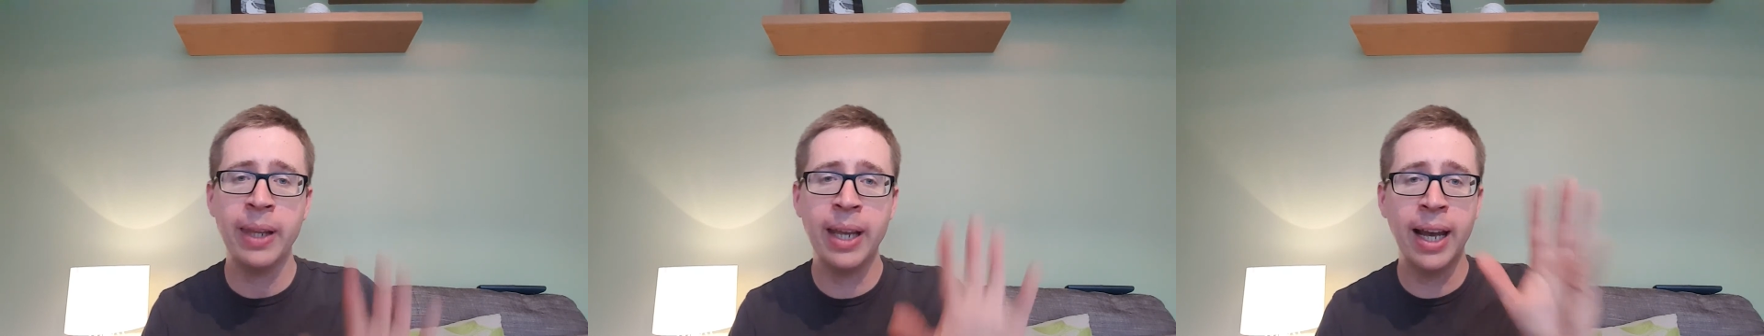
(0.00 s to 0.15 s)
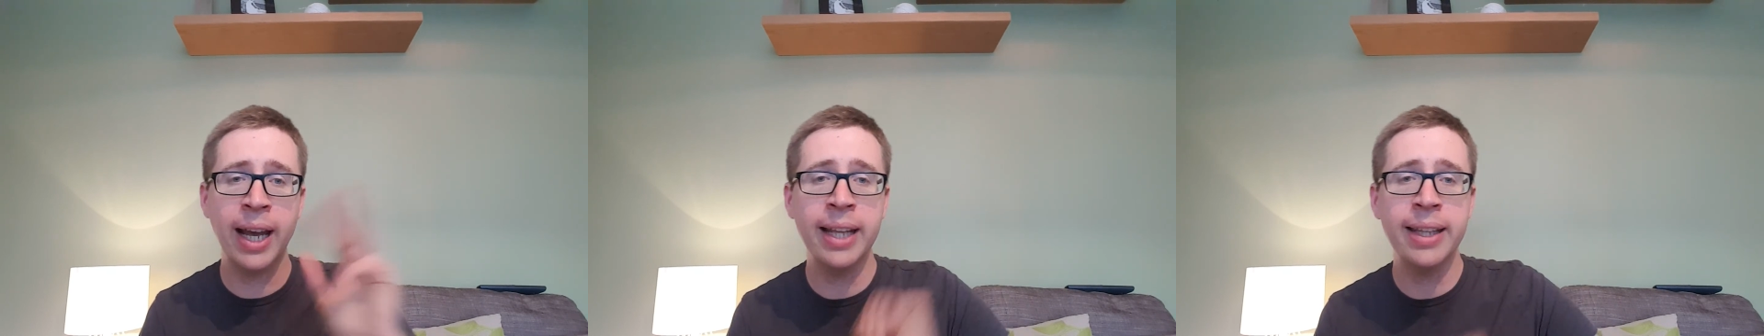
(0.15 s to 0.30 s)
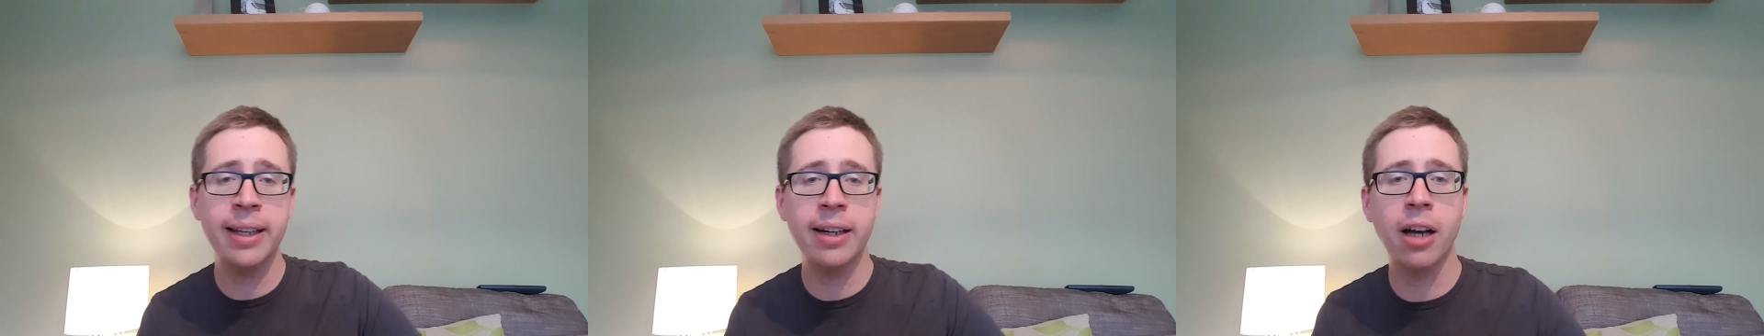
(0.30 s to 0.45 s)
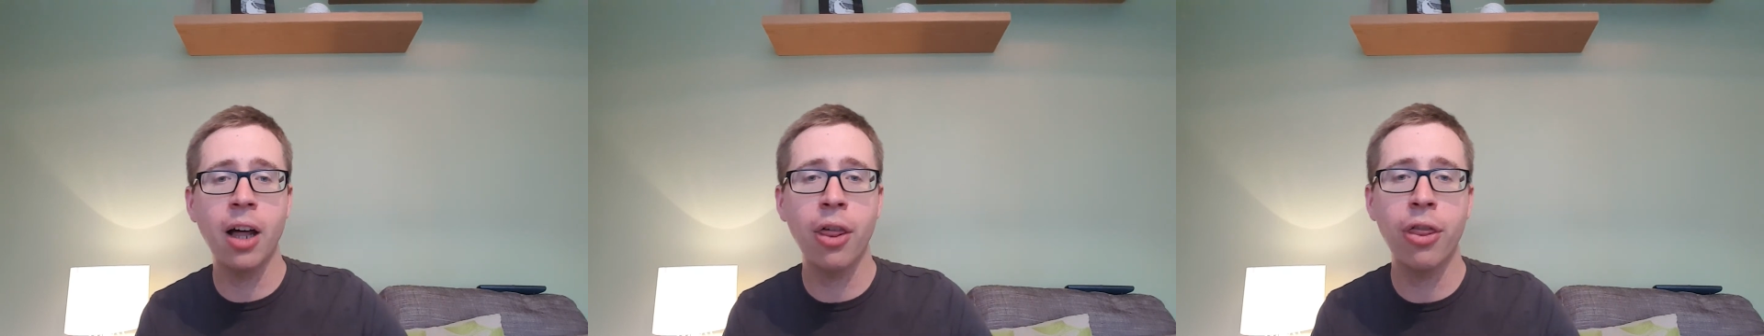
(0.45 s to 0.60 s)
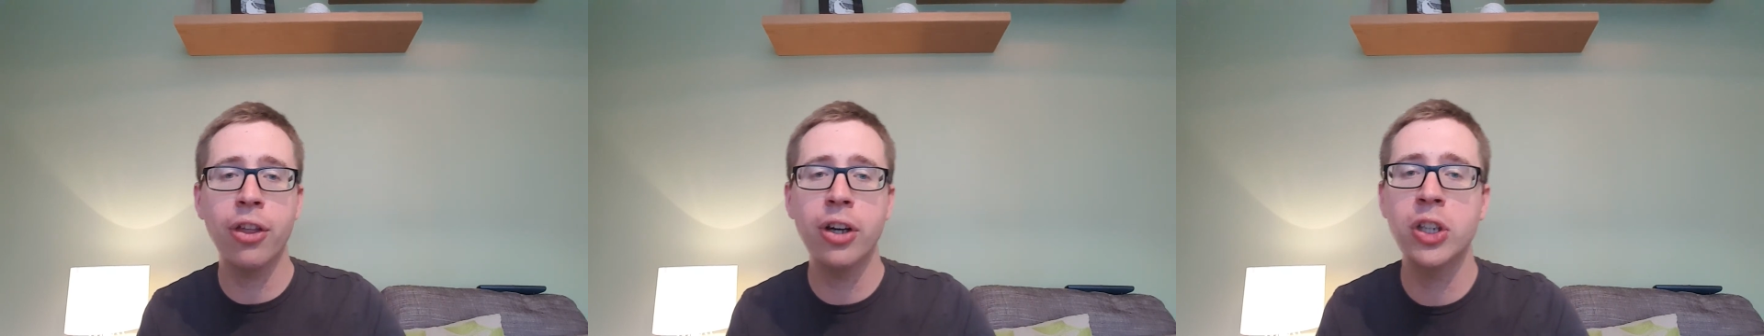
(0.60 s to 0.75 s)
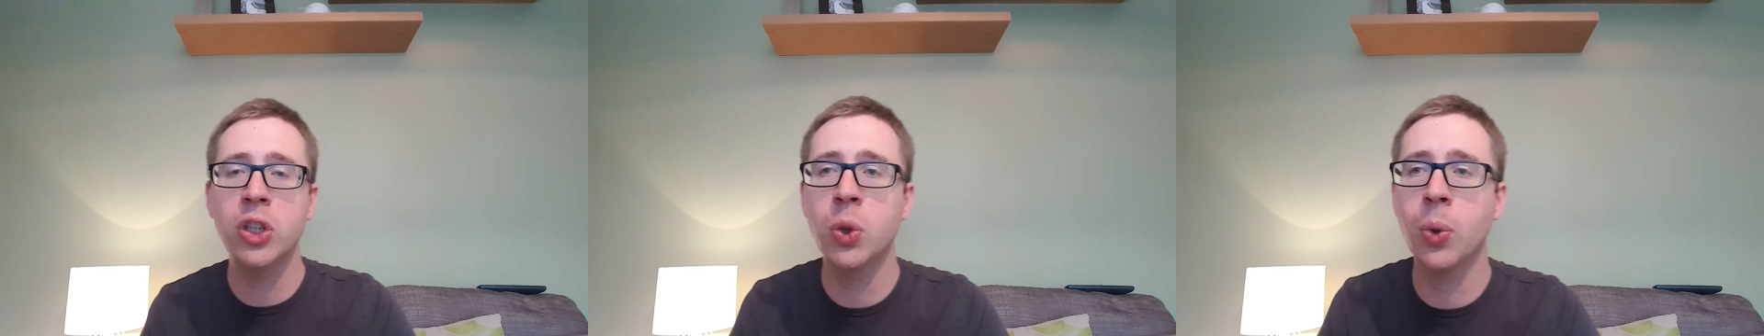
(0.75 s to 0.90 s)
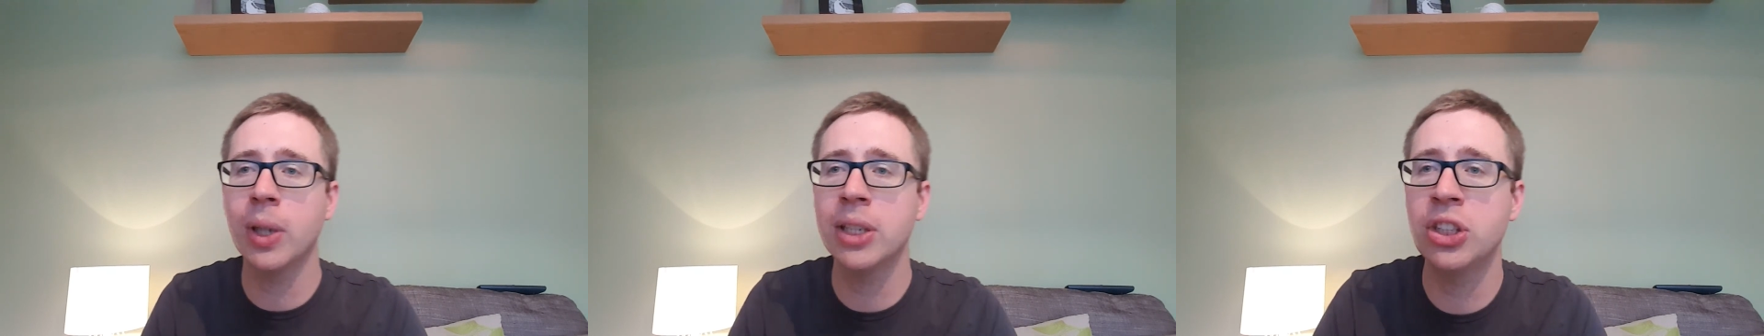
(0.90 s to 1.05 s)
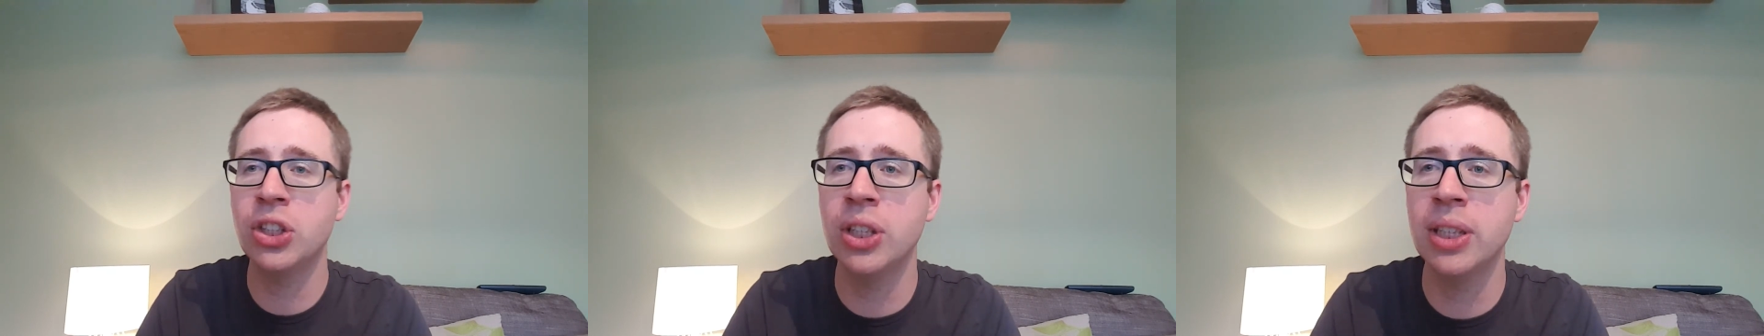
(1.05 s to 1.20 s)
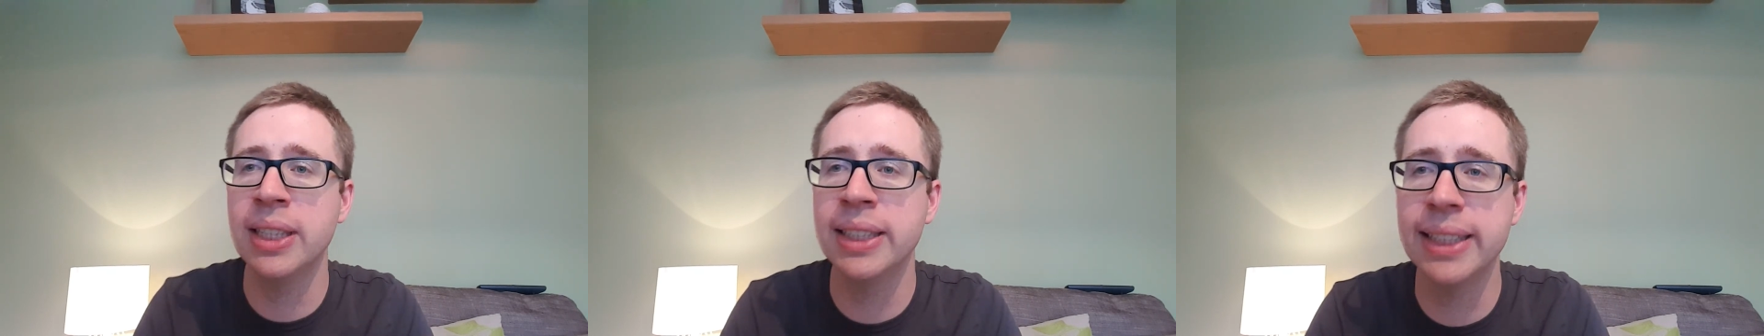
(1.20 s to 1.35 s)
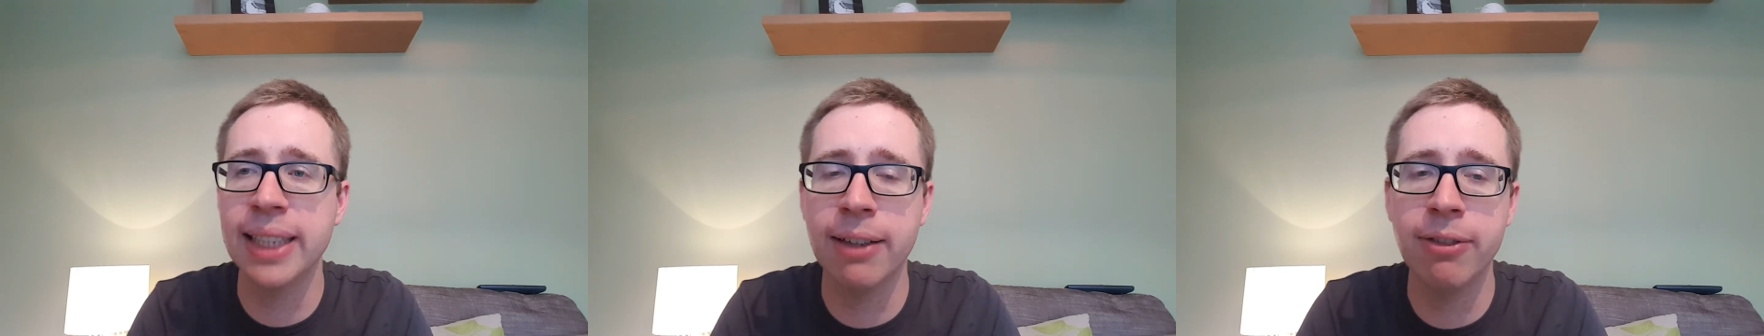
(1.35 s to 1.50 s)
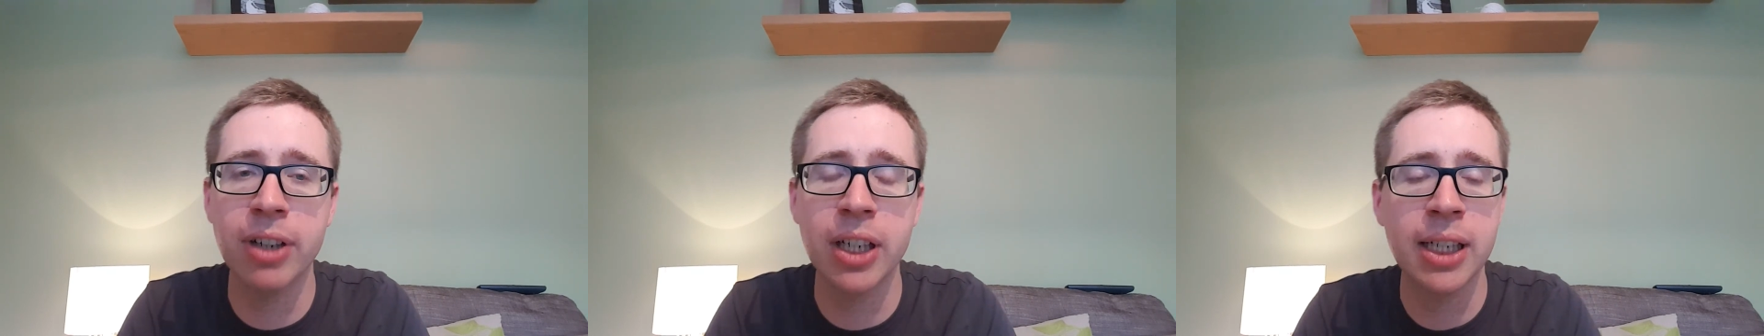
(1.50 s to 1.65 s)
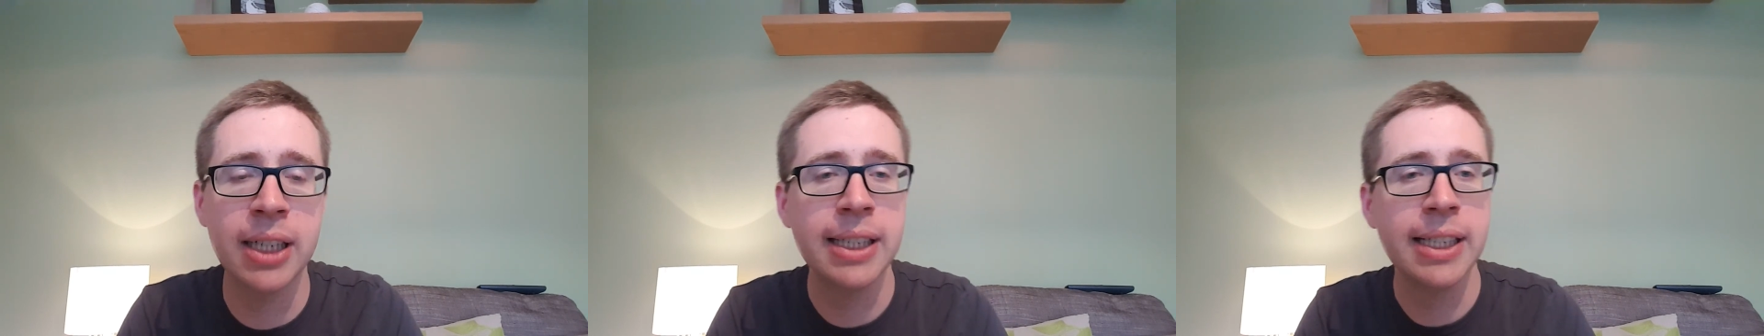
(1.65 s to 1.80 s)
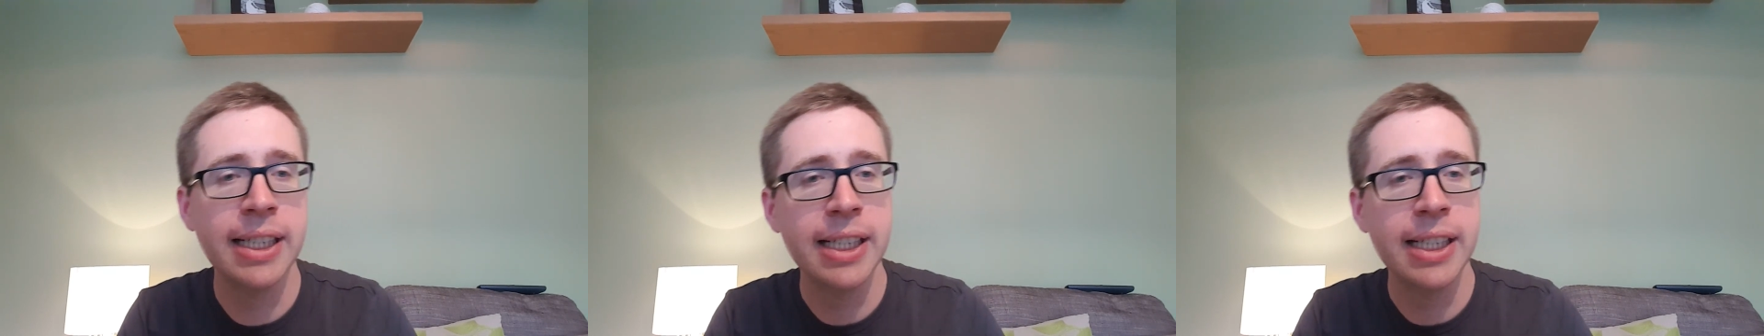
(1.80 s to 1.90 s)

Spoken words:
And then our third question, as ever,